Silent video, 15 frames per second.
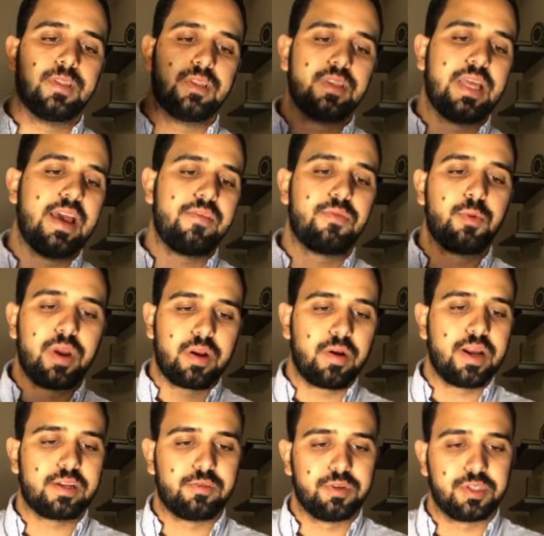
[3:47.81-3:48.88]
They have three
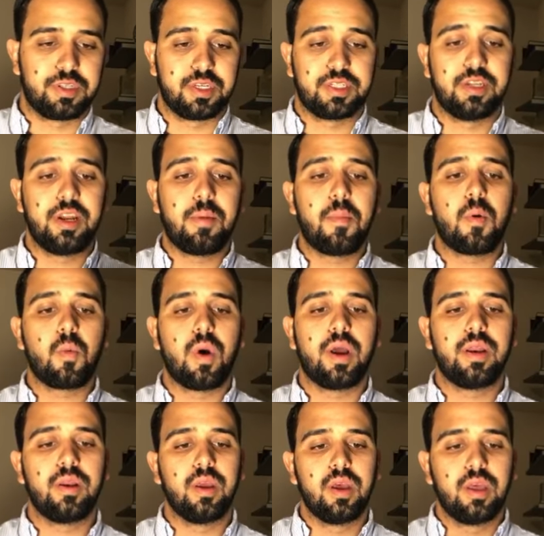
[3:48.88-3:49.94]
characteristics. And number
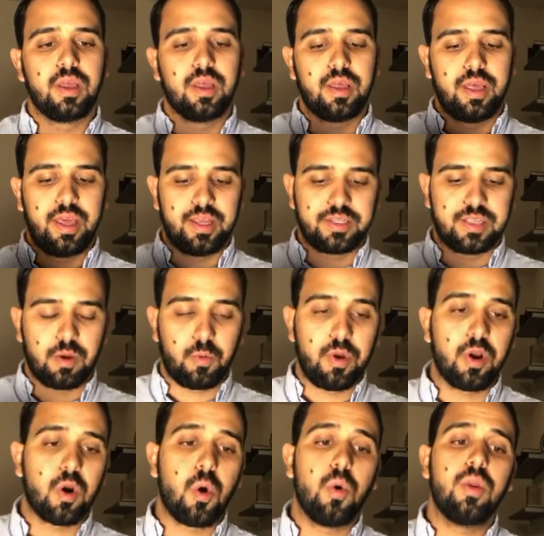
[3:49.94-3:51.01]
one is that we
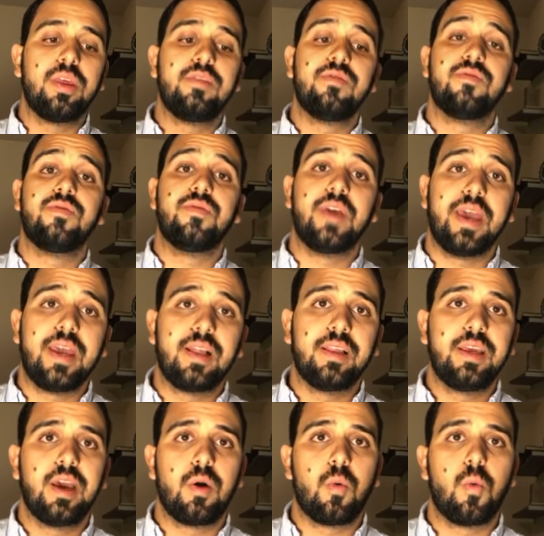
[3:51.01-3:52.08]
are only
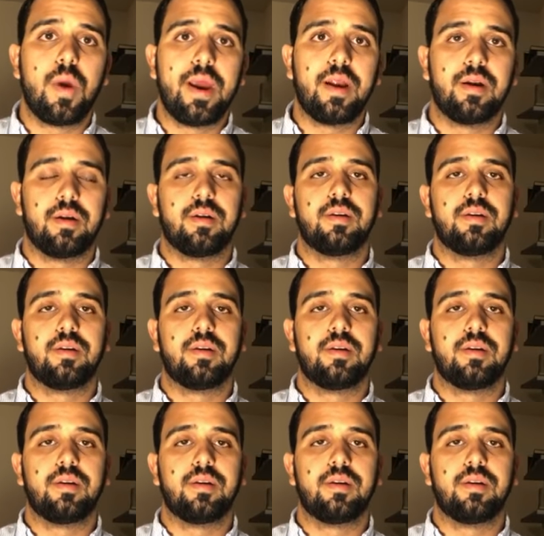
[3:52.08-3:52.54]
vaguely aware